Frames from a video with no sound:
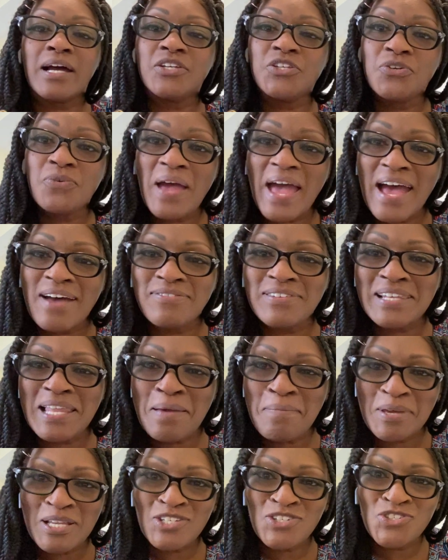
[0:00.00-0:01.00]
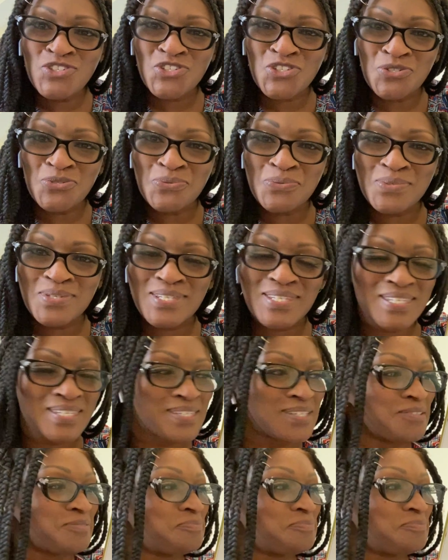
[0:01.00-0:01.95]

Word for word: you have lemon juice.